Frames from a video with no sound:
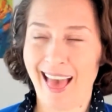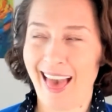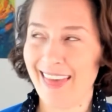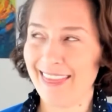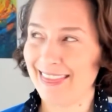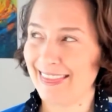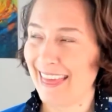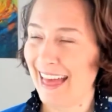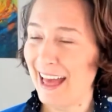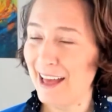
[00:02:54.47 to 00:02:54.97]

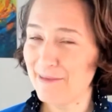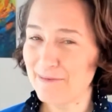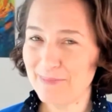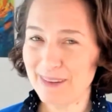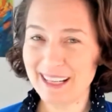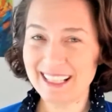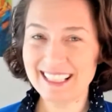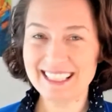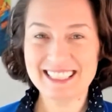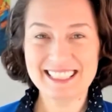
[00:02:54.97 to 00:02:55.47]
That
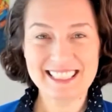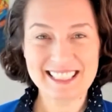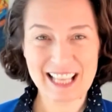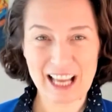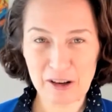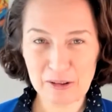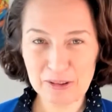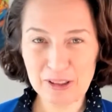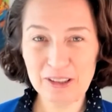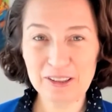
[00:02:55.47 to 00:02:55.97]
might
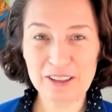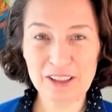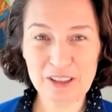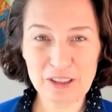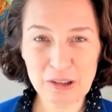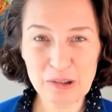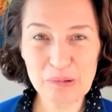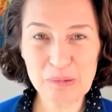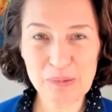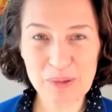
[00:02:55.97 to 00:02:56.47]
sound a
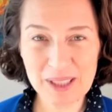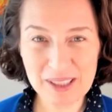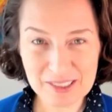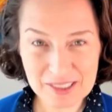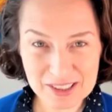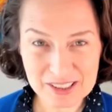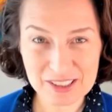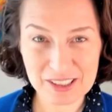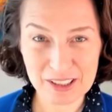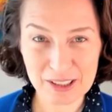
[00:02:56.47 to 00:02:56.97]
little weird
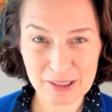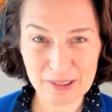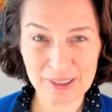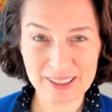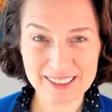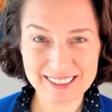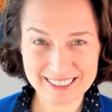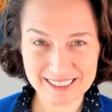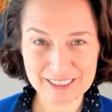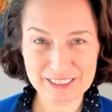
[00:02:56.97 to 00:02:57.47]
to you
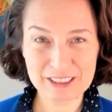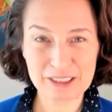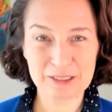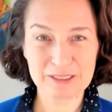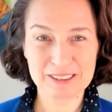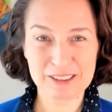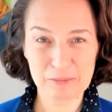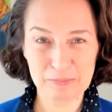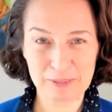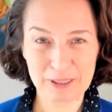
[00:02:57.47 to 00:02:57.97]

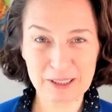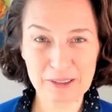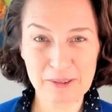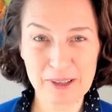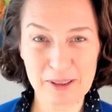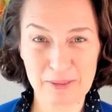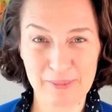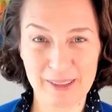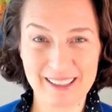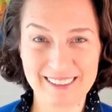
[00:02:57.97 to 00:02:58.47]
so bear
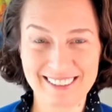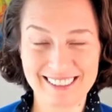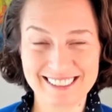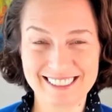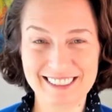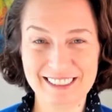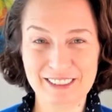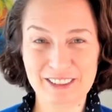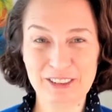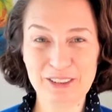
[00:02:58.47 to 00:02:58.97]
with me.
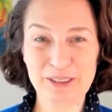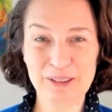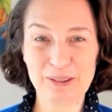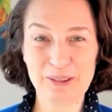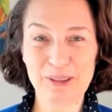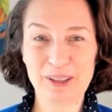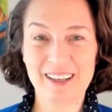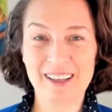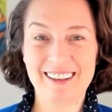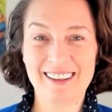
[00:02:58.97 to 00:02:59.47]
Listen to
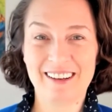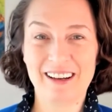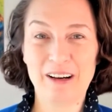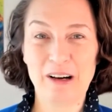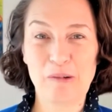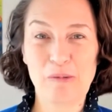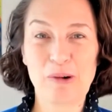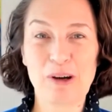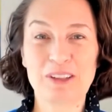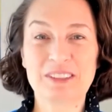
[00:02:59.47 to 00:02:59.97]

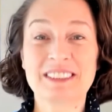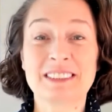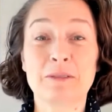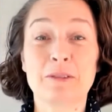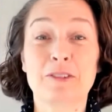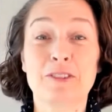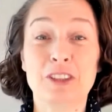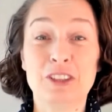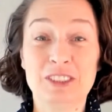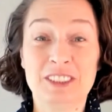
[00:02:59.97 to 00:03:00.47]
what some
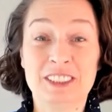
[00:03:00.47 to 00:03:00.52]
of her